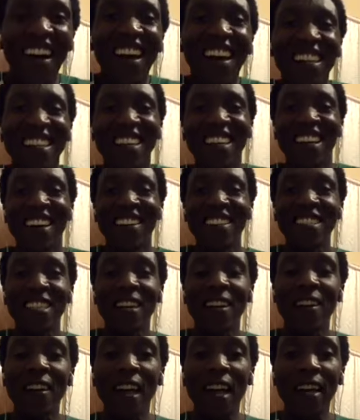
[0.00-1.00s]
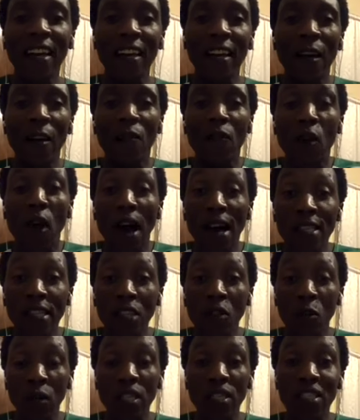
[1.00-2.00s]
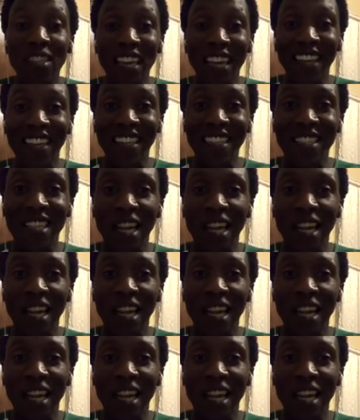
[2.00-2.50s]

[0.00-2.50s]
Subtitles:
You know, so, like, for us, it was standards,